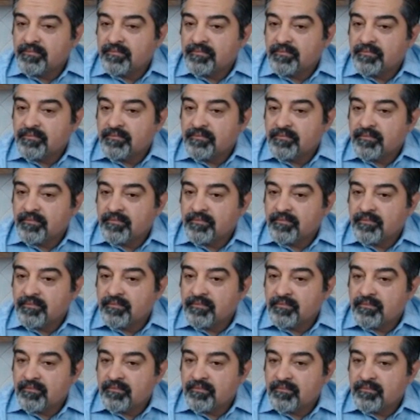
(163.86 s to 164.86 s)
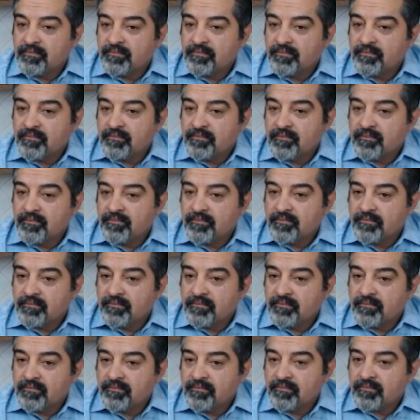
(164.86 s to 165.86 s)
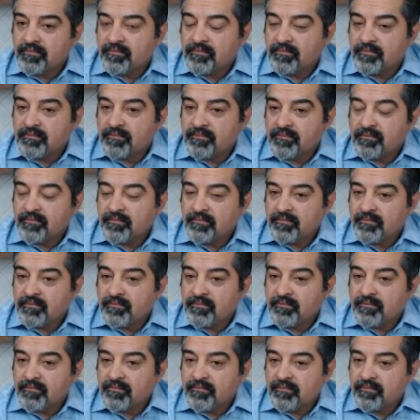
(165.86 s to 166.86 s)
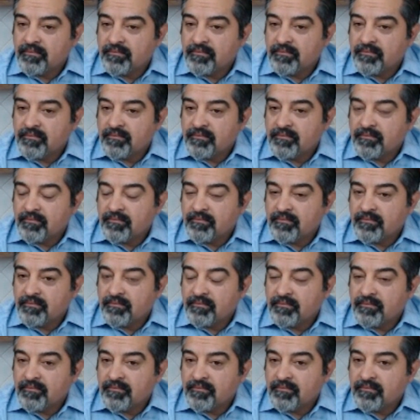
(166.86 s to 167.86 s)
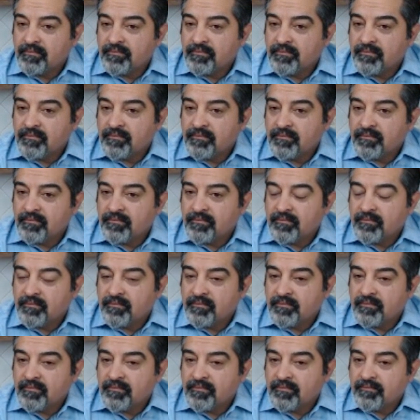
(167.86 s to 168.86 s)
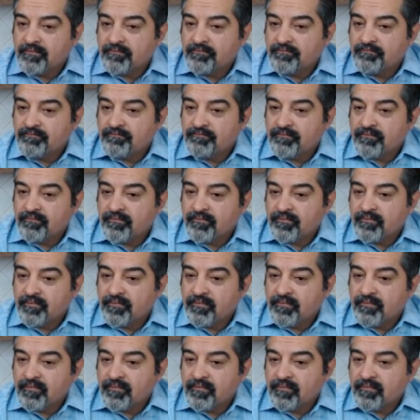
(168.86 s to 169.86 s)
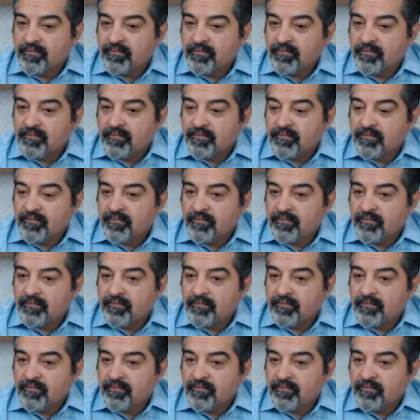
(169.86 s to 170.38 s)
(silent)